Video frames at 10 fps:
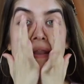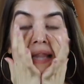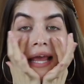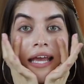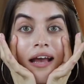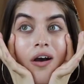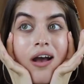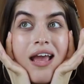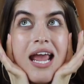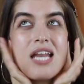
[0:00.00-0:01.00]
And like
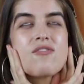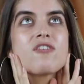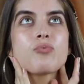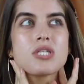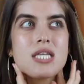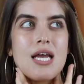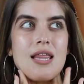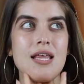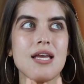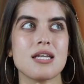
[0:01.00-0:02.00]
85%,
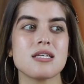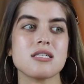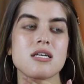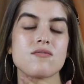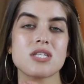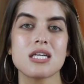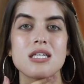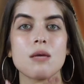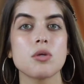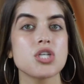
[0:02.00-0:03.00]
I think it is, of skin
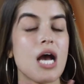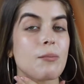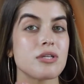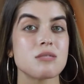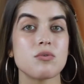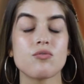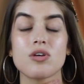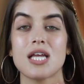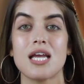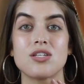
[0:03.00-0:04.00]
damage happens
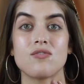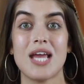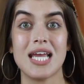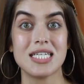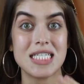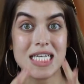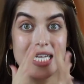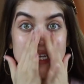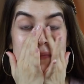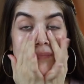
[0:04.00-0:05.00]
before the age of
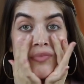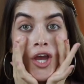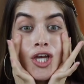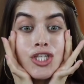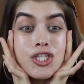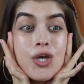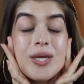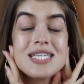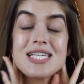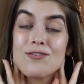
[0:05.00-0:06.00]
18. So
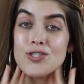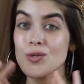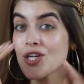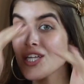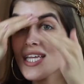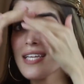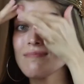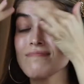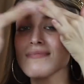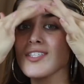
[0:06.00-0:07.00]
it's never too
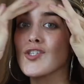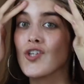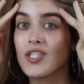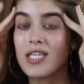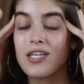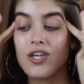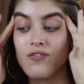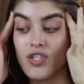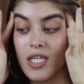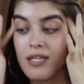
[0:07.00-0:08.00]
early to start taking care
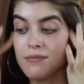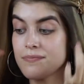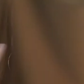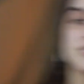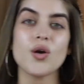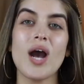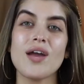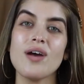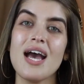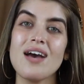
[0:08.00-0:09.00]
of your skin. So
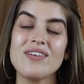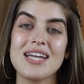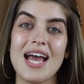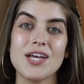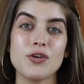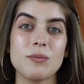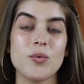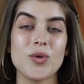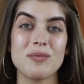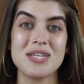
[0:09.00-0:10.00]
I don't have an eye
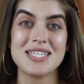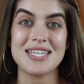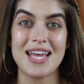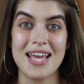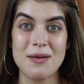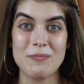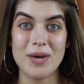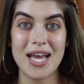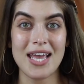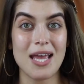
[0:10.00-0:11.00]
cream with me today,
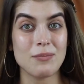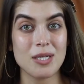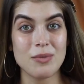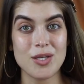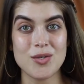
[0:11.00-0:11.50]
but I am going to be